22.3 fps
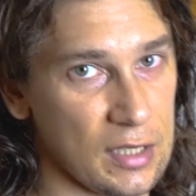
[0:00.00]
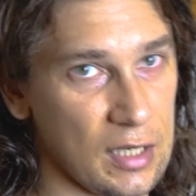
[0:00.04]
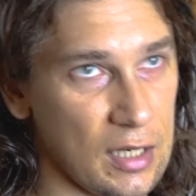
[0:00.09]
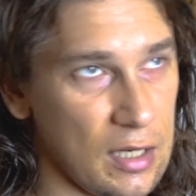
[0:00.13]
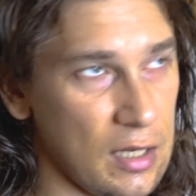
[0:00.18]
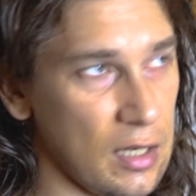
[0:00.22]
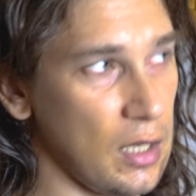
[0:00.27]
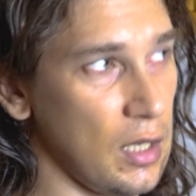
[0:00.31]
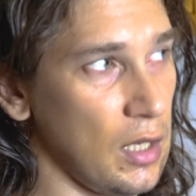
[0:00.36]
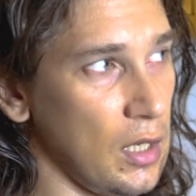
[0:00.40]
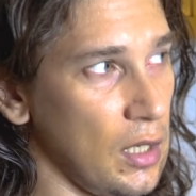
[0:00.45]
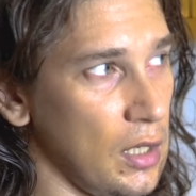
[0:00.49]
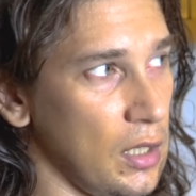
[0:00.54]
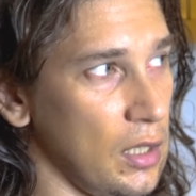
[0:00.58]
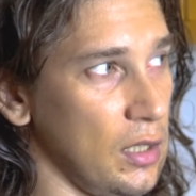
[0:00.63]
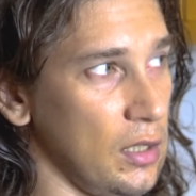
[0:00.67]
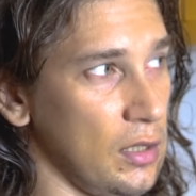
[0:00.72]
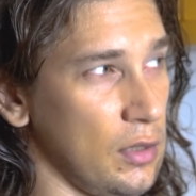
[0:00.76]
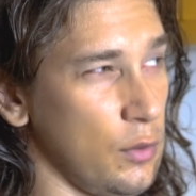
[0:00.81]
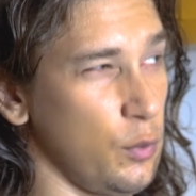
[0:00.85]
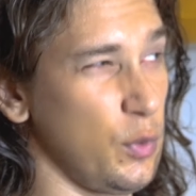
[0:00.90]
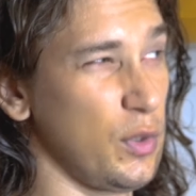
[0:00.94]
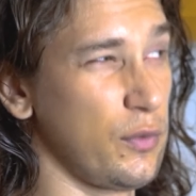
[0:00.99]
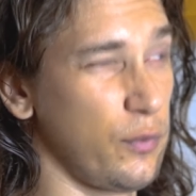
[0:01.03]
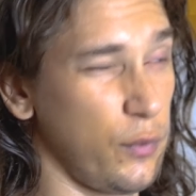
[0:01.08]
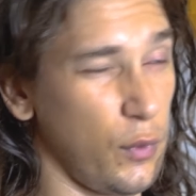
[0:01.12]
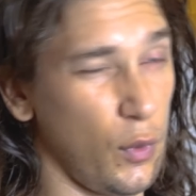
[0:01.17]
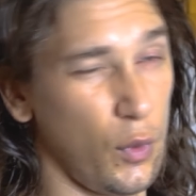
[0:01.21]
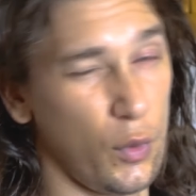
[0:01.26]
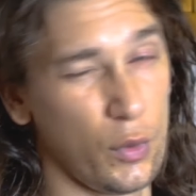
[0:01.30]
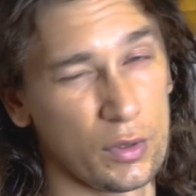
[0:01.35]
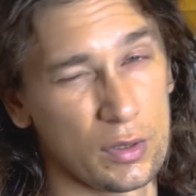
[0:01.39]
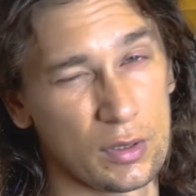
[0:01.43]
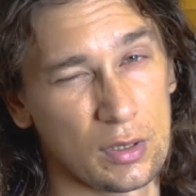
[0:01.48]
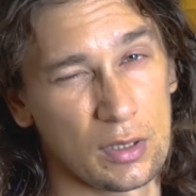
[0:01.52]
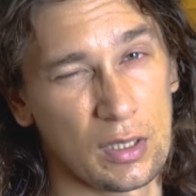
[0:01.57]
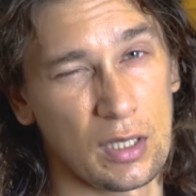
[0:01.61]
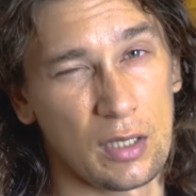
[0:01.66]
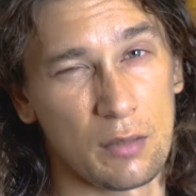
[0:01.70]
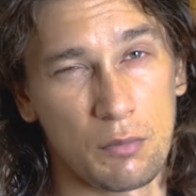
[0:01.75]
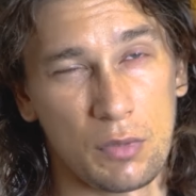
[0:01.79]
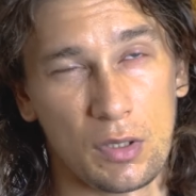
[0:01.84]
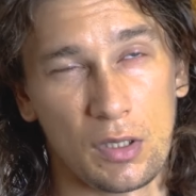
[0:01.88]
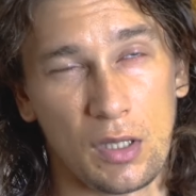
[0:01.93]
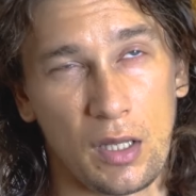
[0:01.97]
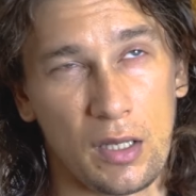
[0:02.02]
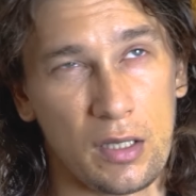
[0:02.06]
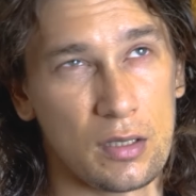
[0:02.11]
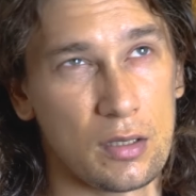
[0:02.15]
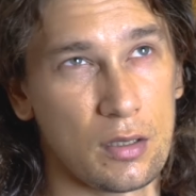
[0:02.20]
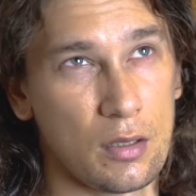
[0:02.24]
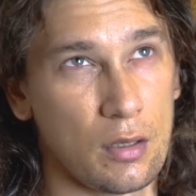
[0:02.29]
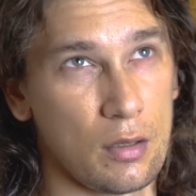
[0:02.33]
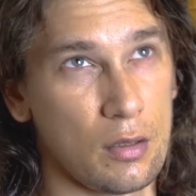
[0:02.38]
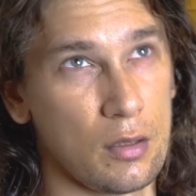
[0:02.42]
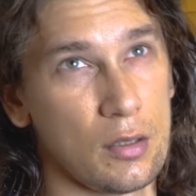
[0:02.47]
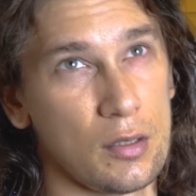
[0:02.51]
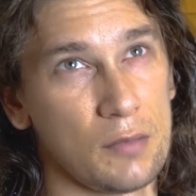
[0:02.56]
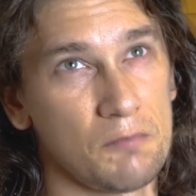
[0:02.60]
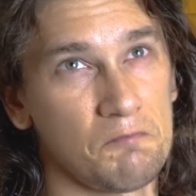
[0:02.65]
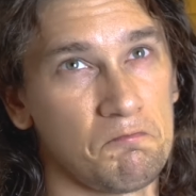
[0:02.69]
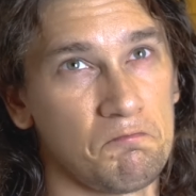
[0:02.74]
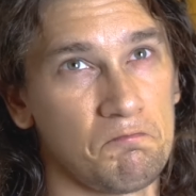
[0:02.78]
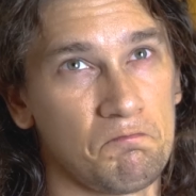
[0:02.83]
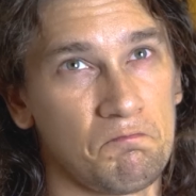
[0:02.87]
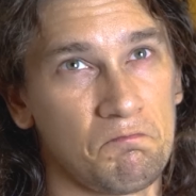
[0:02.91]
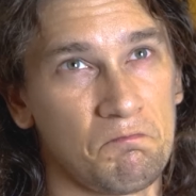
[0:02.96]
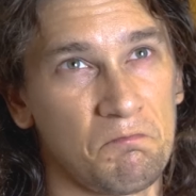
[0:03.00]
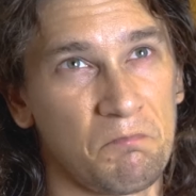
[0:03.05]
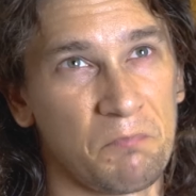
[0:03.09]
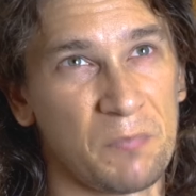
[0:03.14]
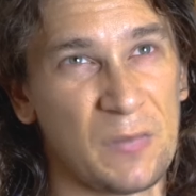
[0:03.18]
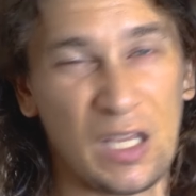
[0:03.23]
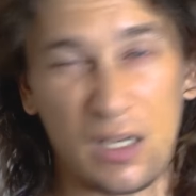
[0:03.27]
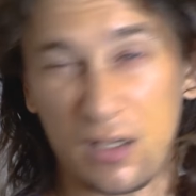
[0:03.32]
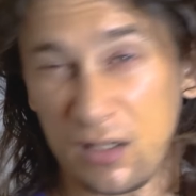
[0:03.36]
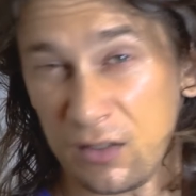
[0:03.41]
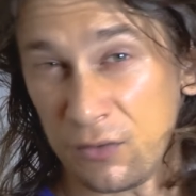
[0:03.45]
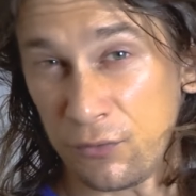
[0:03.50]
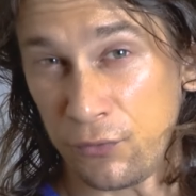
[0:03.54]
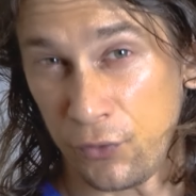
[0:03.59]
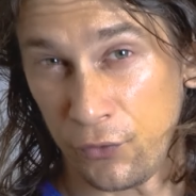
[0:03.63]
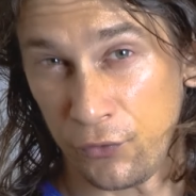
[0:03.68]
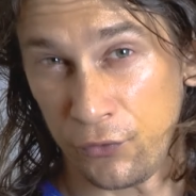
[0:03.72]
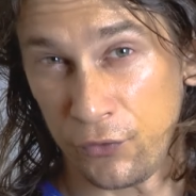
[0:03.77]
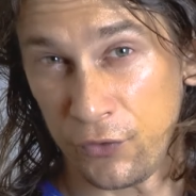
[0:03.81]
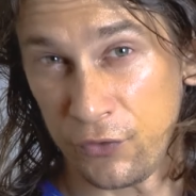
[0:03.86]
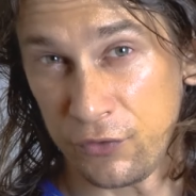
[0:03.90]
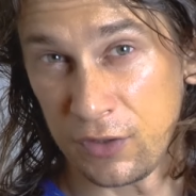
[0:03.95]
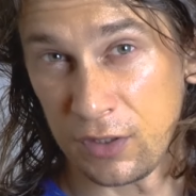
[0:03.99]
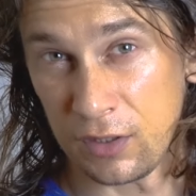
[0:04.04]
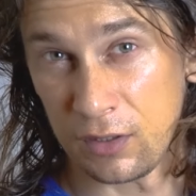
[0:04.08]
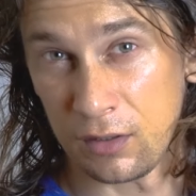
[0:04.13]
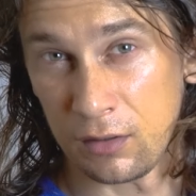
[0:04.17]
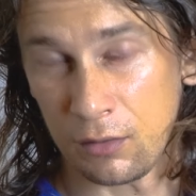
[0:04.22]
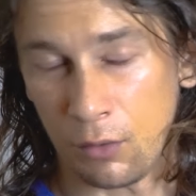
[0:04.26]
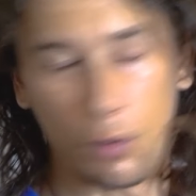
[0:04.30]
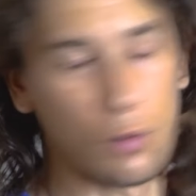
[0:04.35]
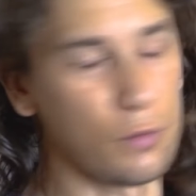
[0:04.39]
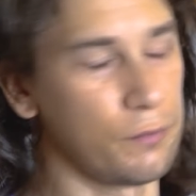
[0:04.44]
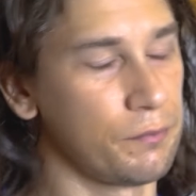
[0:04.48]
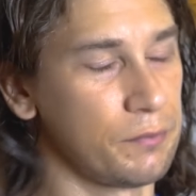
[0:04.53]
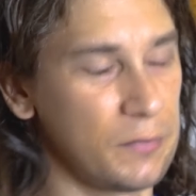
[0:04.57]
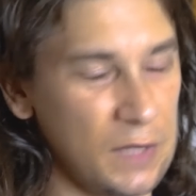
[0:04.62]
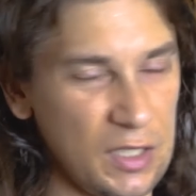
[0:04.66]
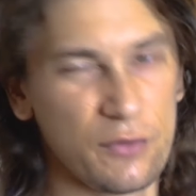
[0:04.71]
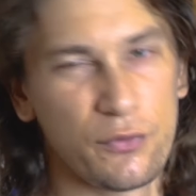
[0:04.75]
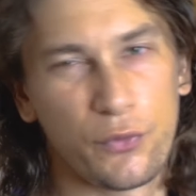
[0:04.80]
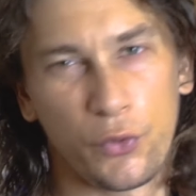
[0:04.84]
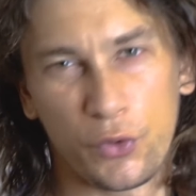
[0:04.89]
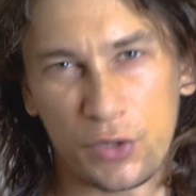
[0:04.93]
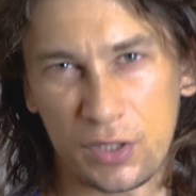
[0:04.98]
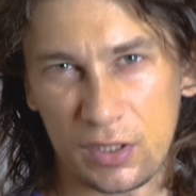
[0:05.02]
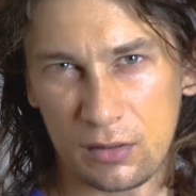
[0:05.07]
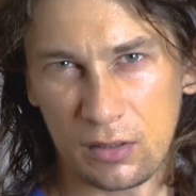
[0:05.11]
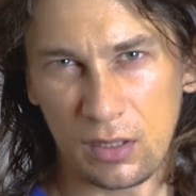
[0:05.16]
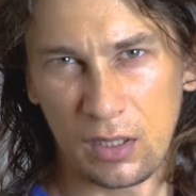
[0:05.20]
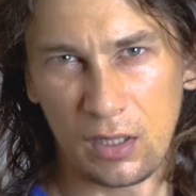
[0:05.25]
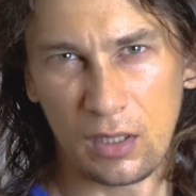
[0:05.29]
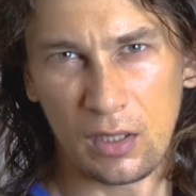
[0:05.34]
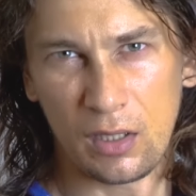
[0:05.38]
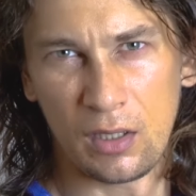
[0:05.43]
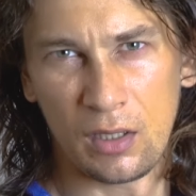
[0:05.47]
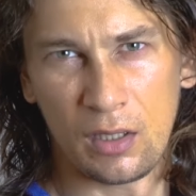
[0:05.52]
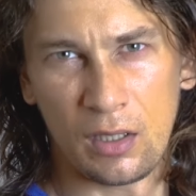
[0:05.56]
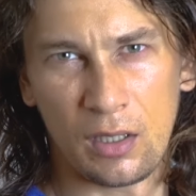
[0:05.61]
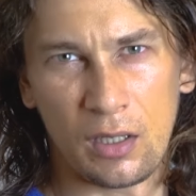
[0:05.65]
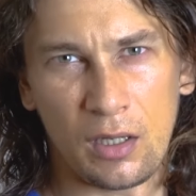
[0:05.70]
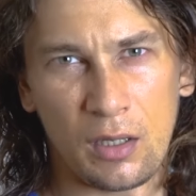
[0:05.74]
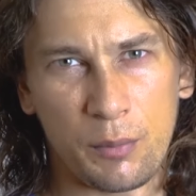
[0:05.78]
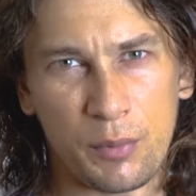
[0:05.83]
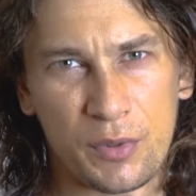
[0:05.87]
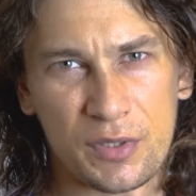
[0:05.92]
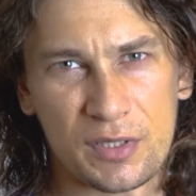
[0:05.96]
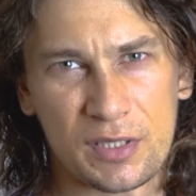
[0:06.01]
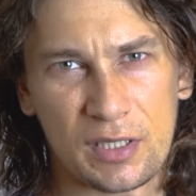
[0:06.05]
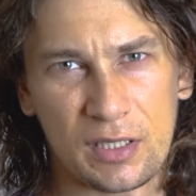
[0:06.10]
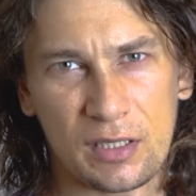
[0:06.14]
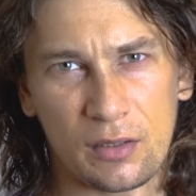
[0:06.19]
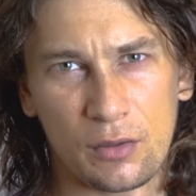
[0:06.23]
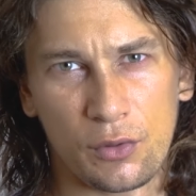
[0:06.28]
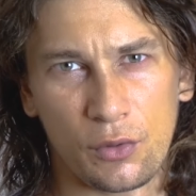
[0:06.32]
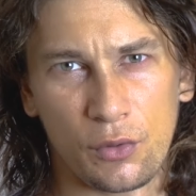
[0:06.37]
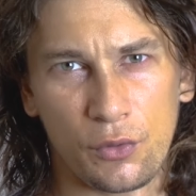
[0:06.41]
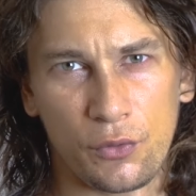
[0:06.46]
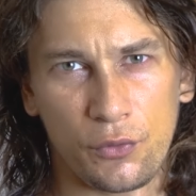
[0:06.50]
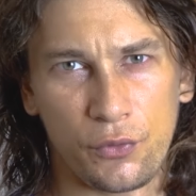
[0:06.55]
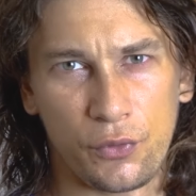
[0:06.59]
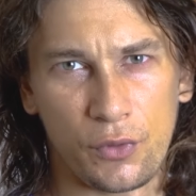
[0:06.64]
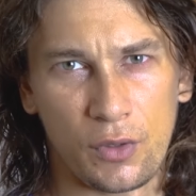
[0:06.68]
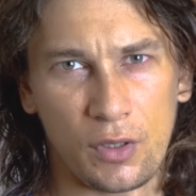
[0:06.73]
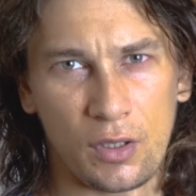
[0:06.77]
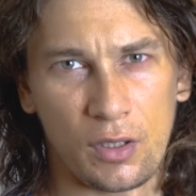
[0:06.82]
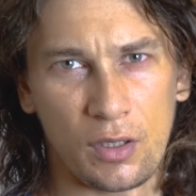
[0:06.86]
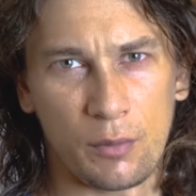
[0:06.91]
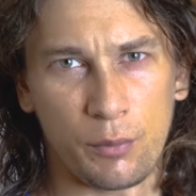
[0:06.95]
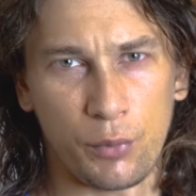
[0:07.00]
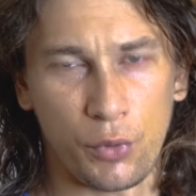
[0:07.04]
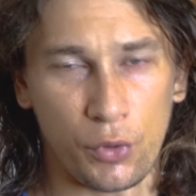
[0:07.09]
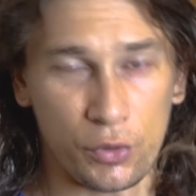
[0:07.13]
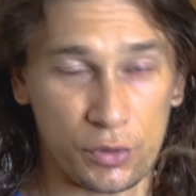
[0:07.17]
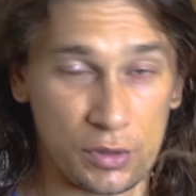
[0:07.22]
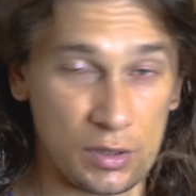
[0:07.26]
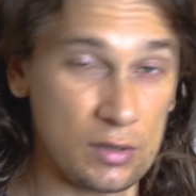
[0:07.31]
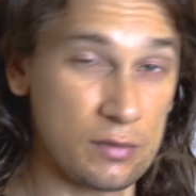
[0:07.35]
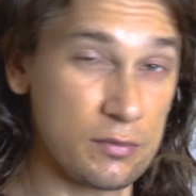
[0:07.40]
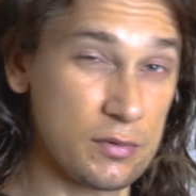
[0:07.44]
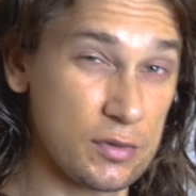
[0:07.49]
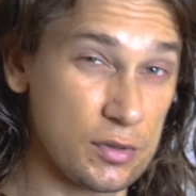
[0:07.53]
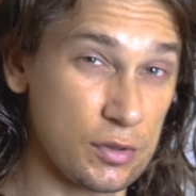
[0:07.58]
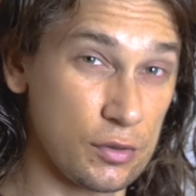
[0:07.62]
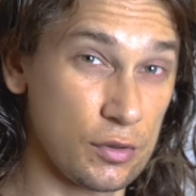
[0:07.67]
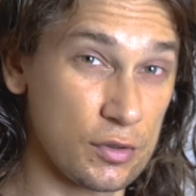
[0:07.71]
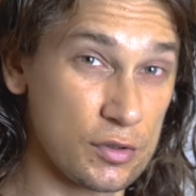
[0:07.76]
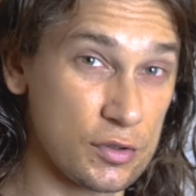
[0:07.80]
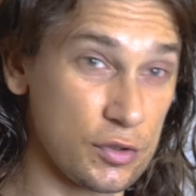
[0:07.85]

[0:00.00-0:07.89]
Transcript: And in wheat flour it can be like 10-14% of protein, so not